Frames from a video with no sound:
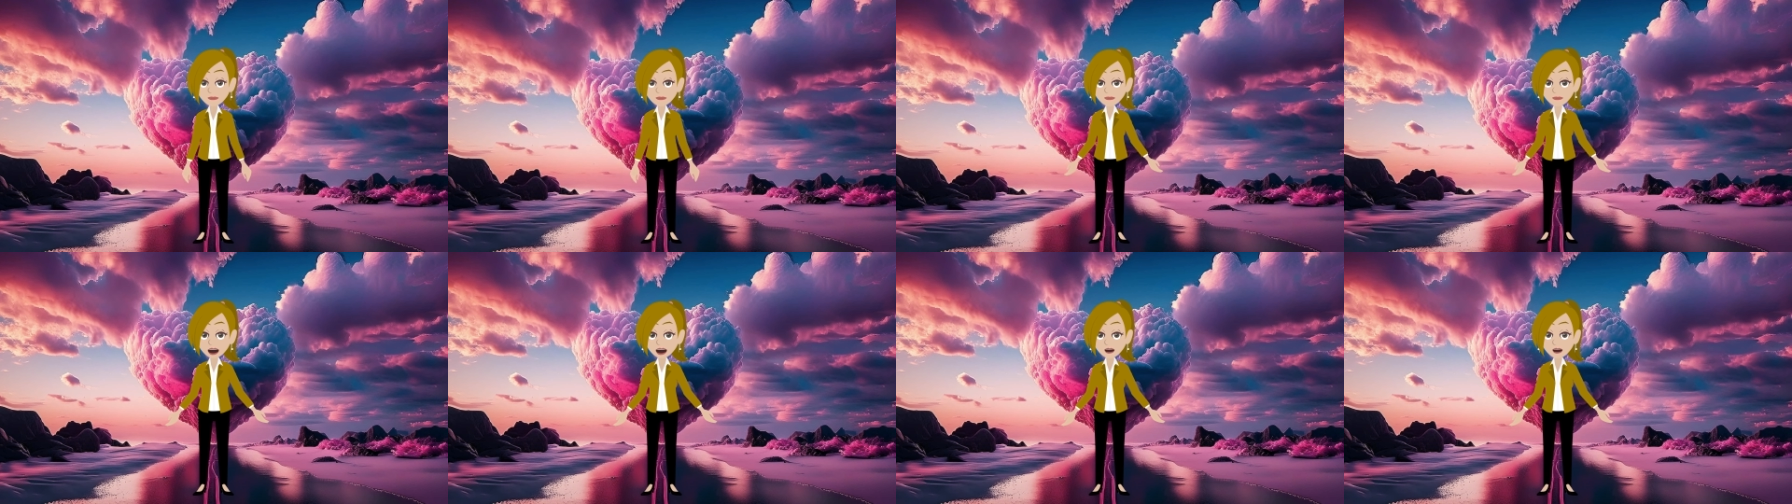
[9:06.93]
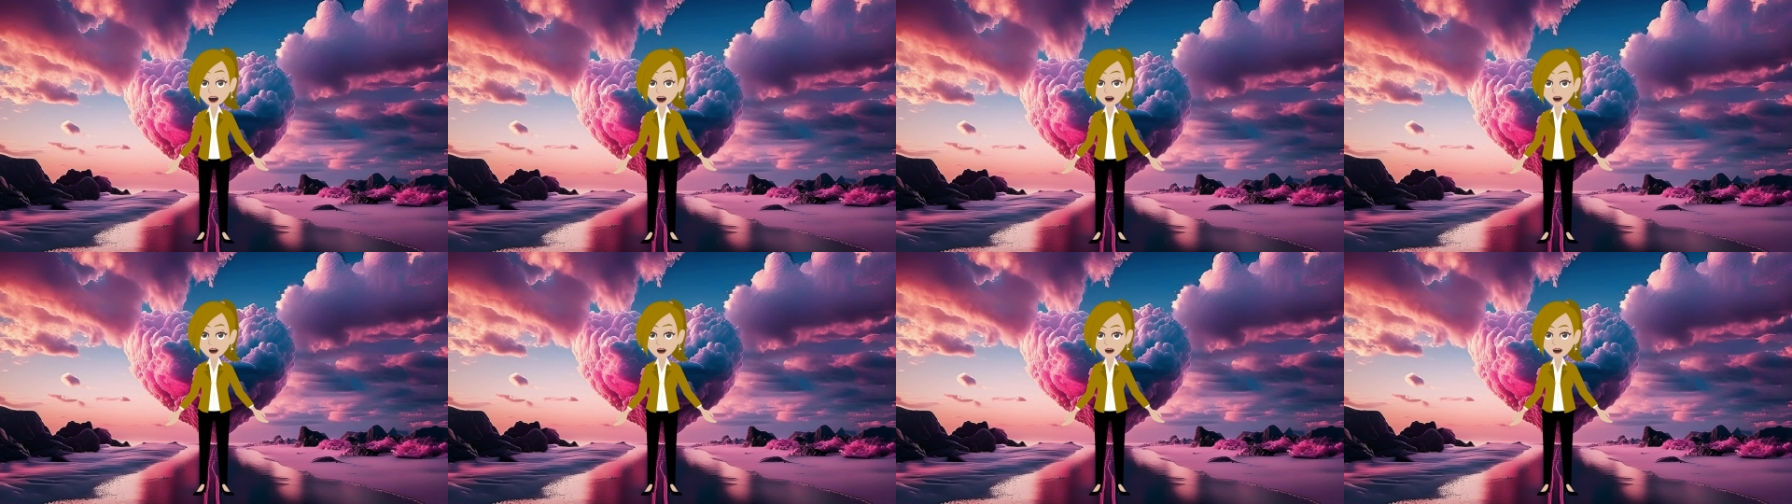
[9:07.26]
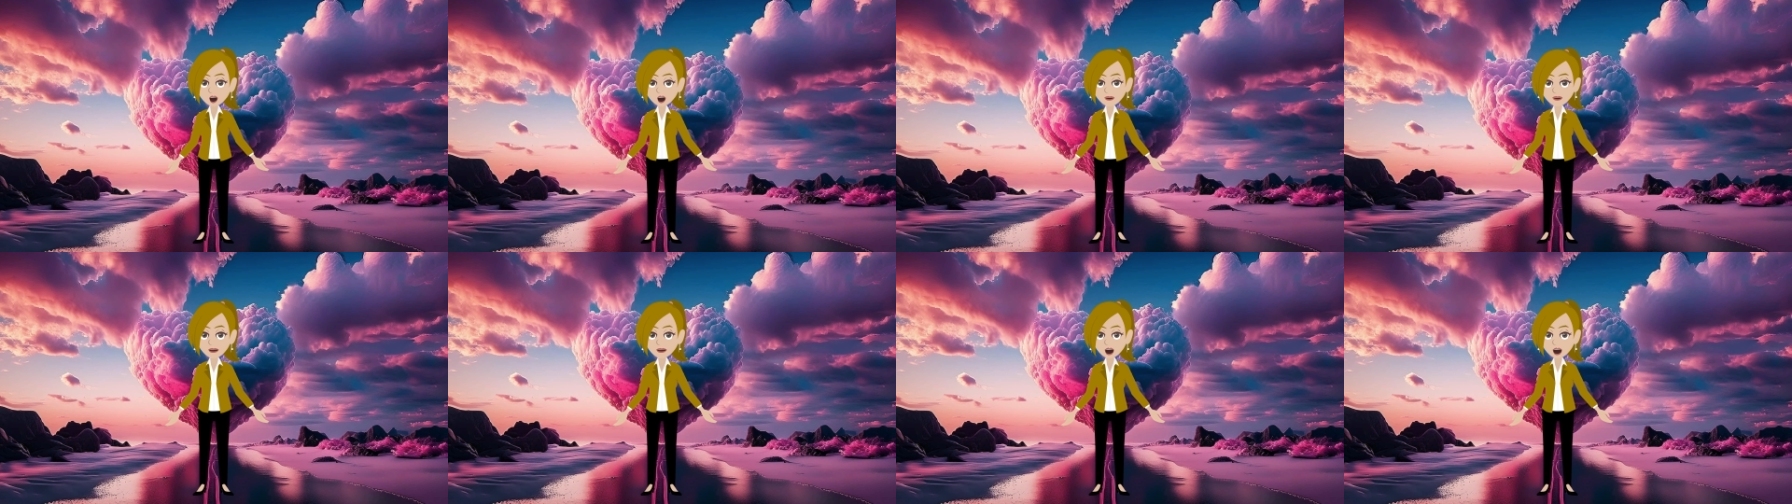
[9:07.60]
And what you're
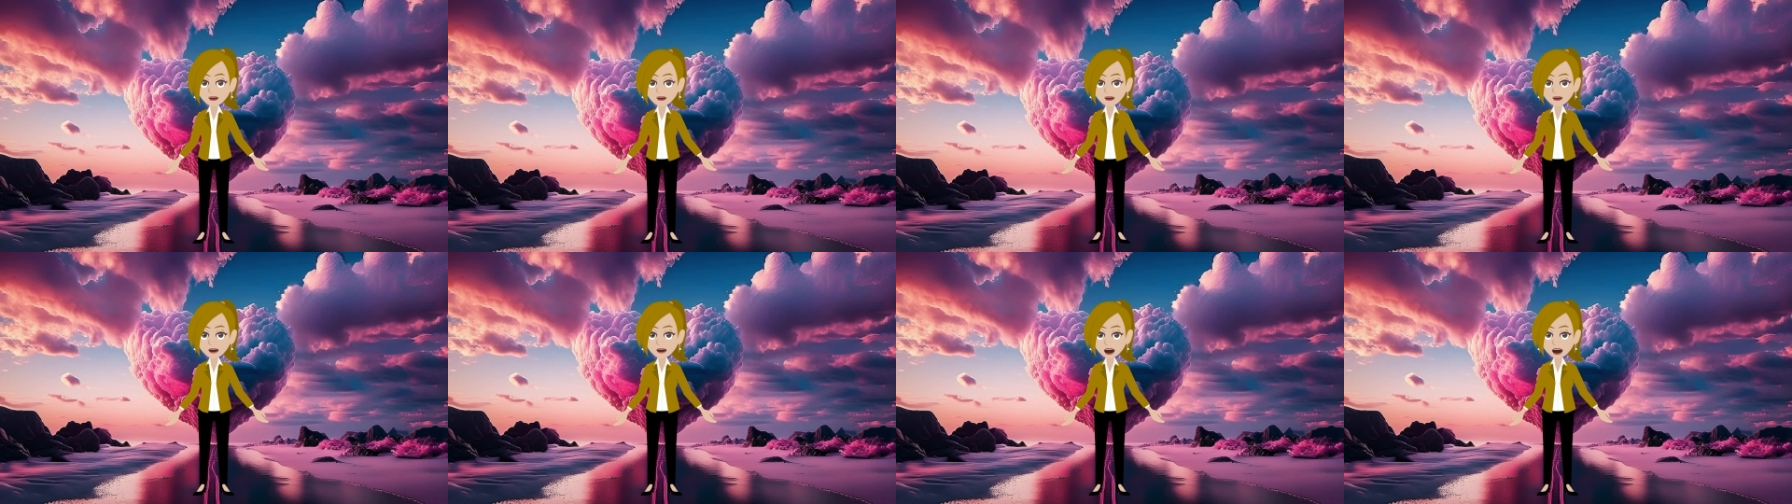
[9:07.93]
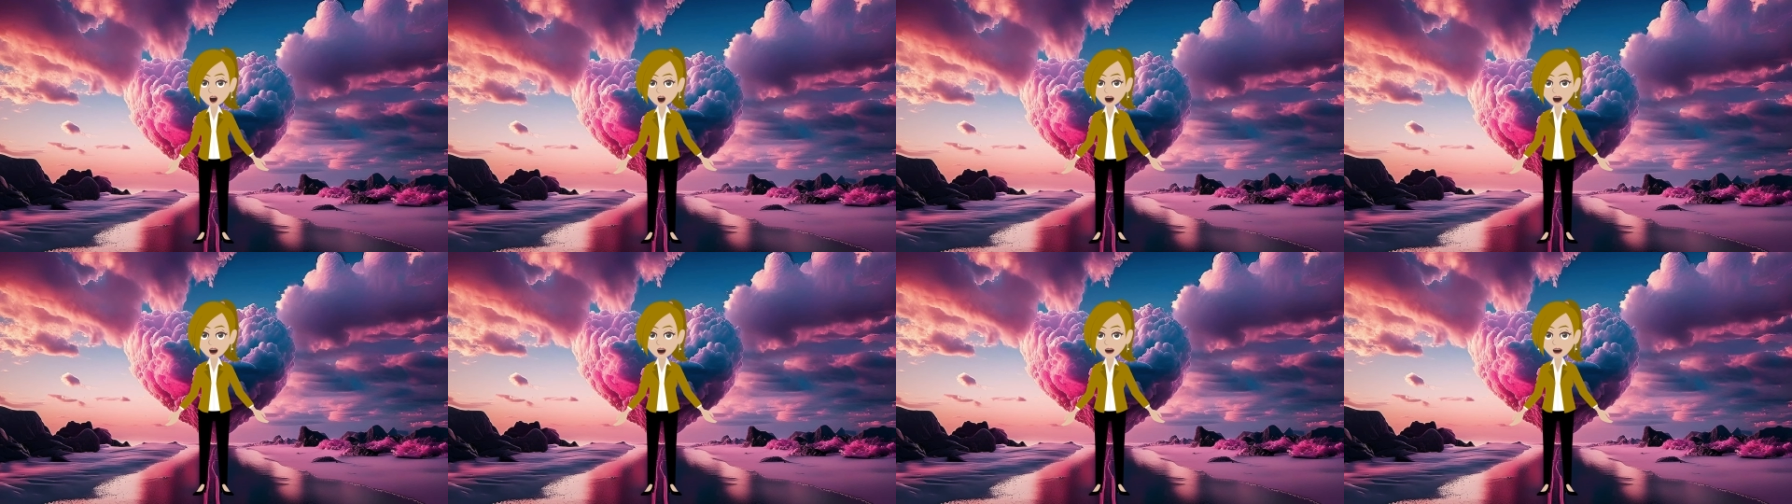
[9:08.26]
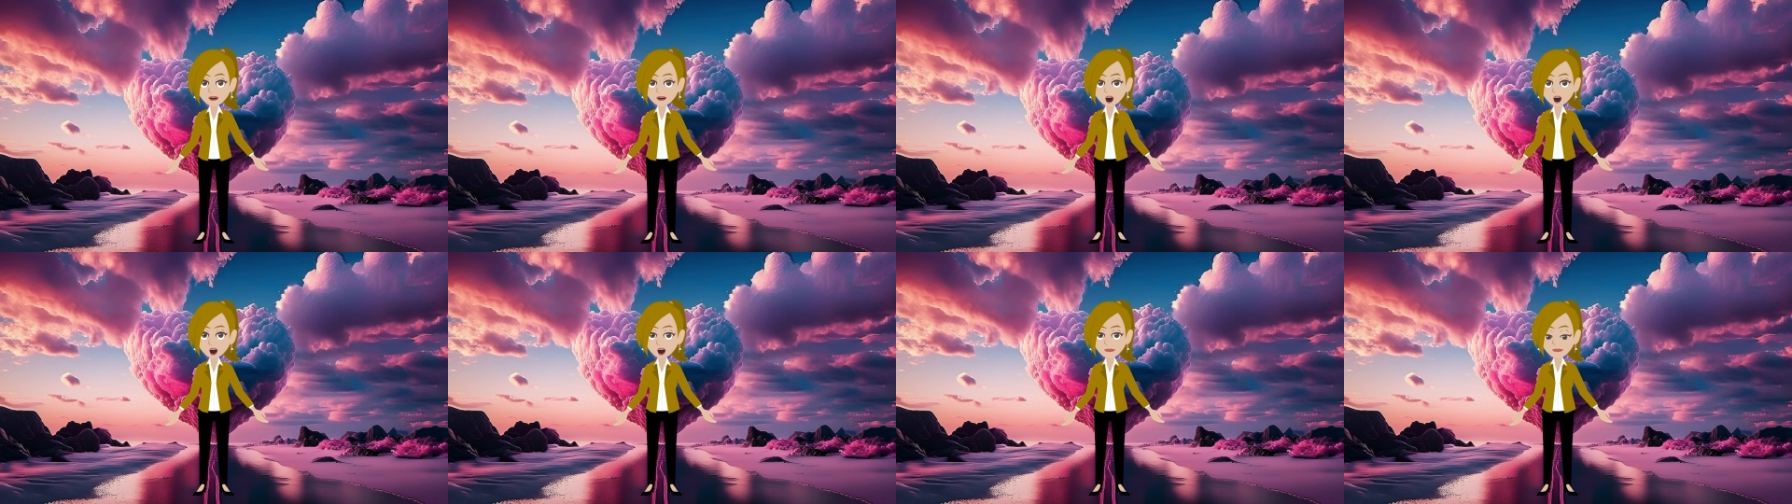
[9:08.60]
going to come to
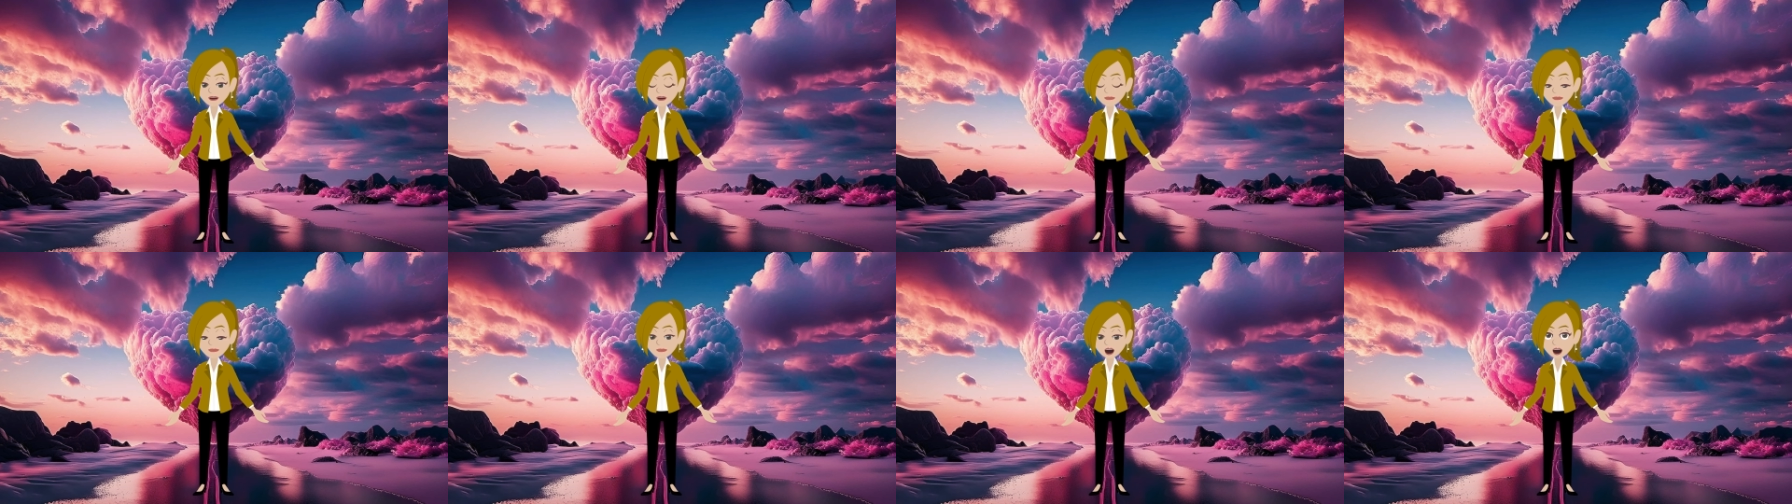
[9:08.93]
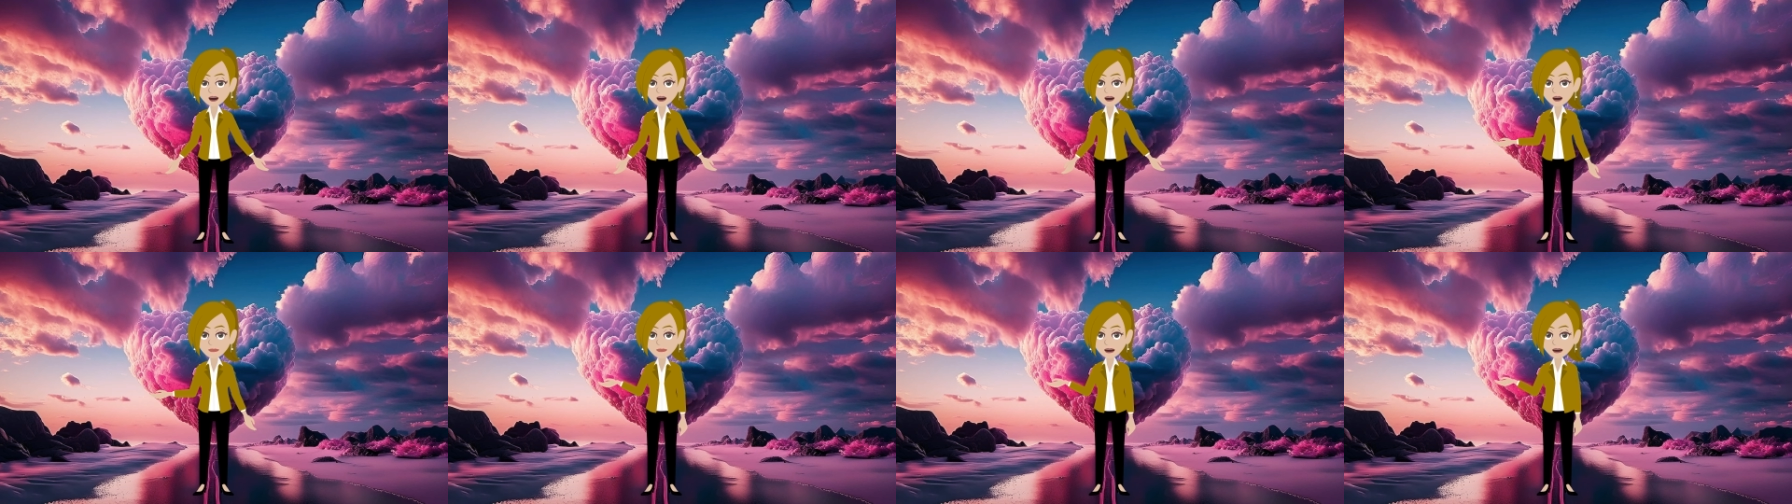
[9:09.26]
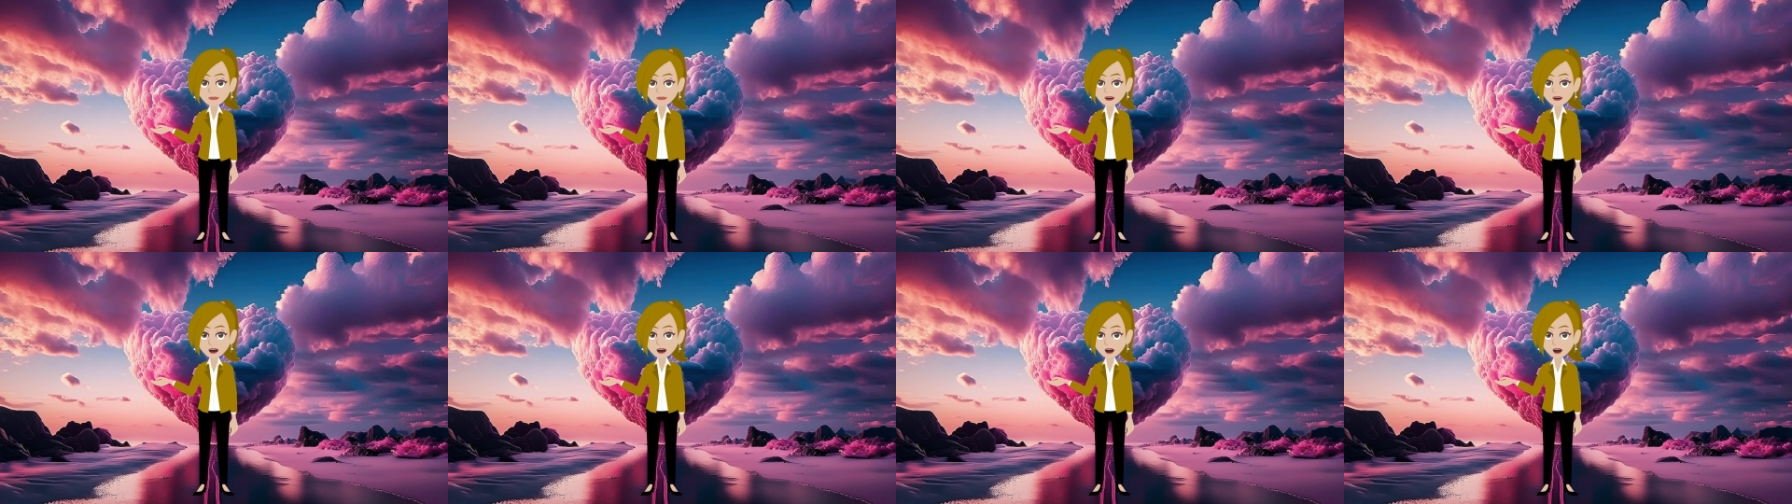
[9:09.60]
realize as you play with
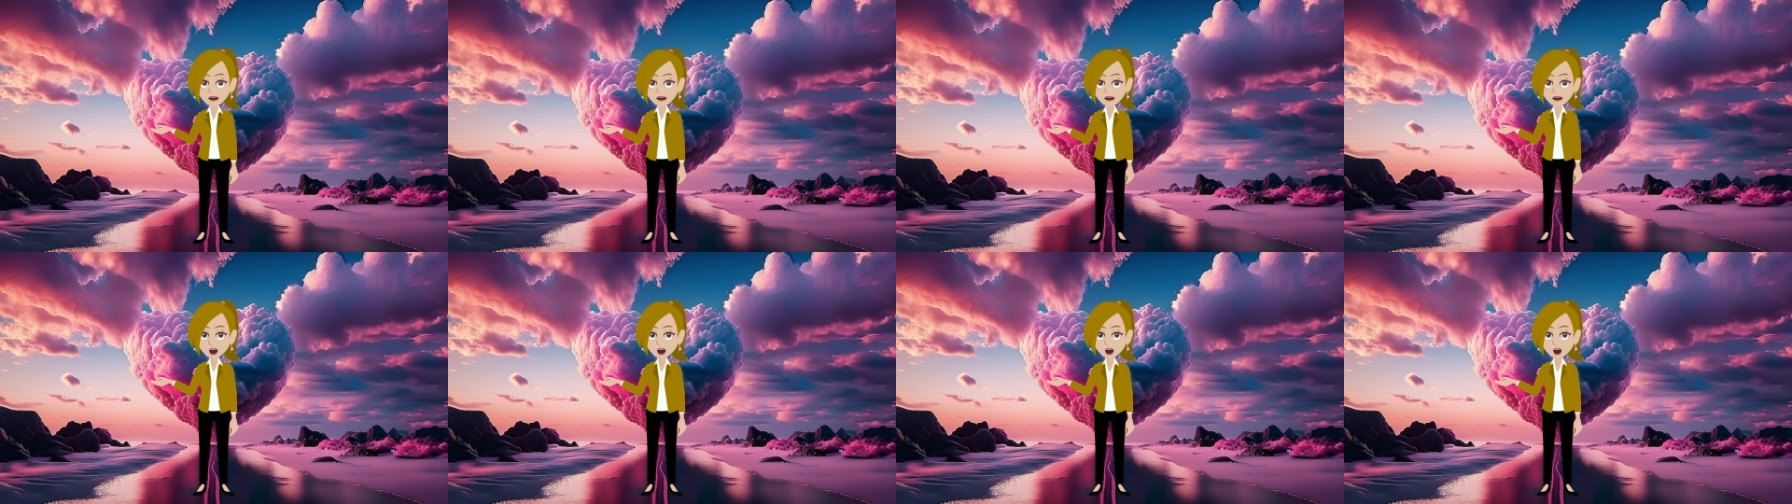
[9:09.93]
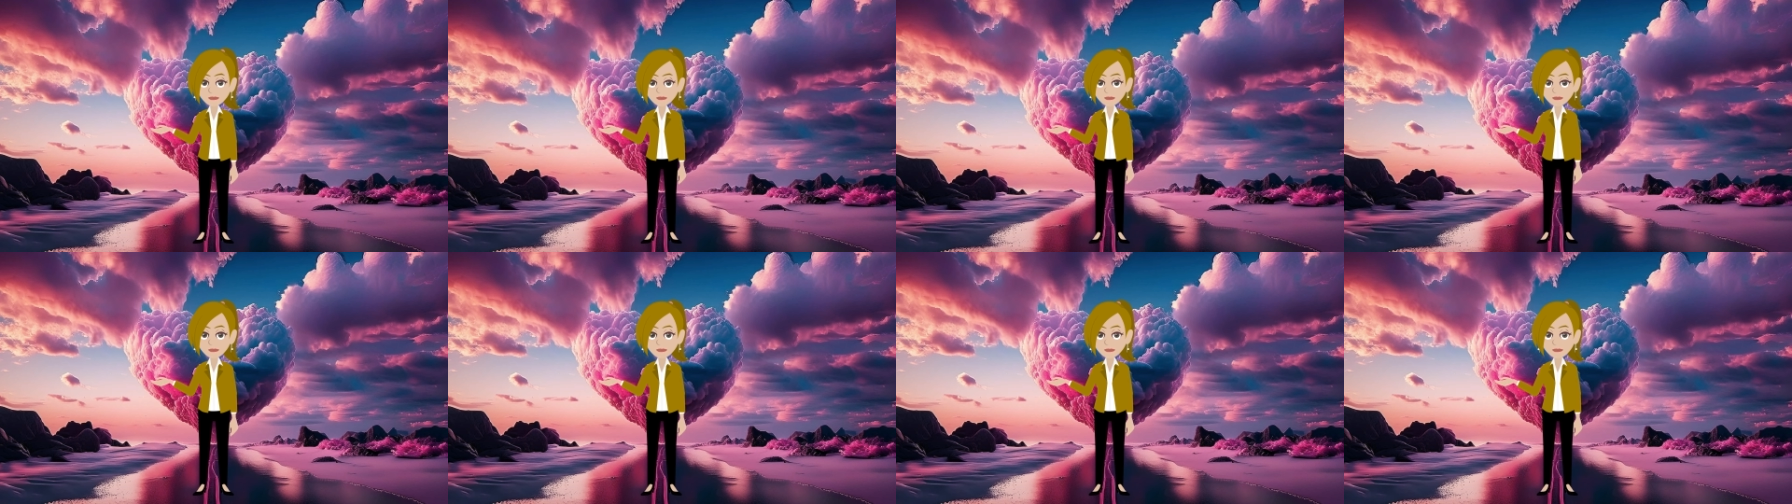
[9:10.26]
this more and more